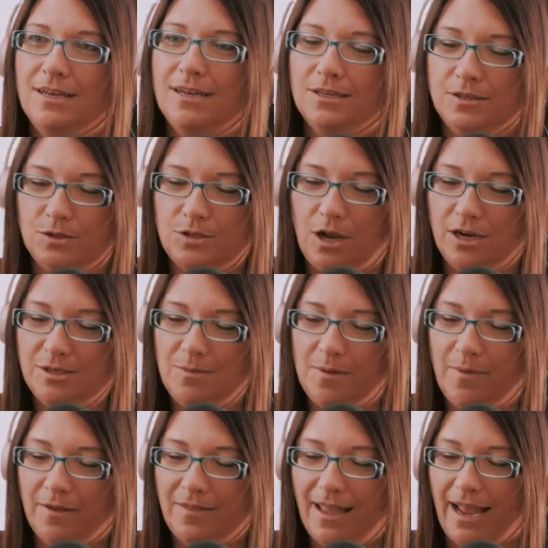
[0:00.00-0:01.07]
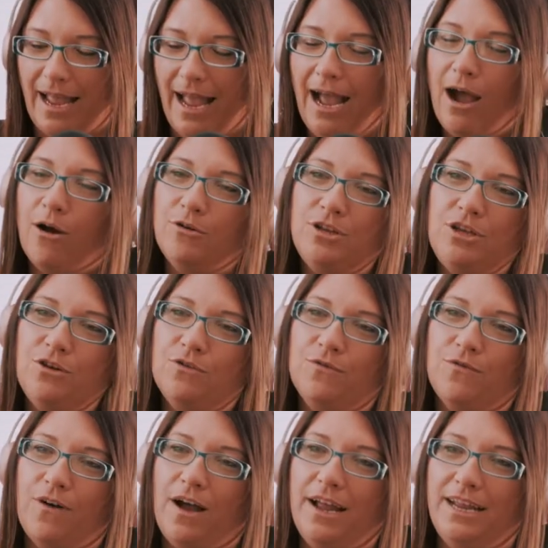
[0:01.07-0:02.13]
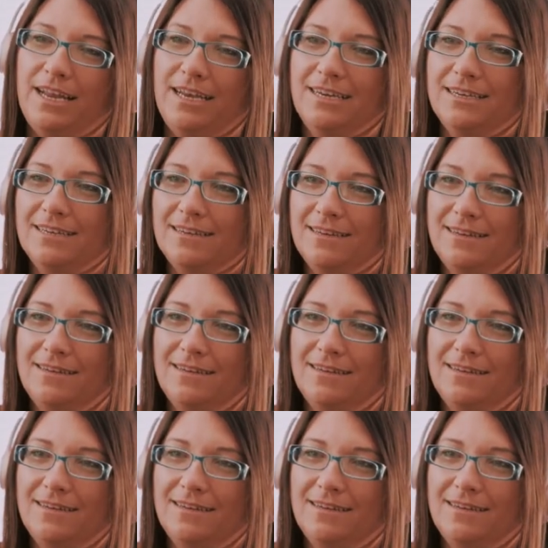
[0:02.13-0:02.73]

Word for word: Right. So talk to me about that. How do you find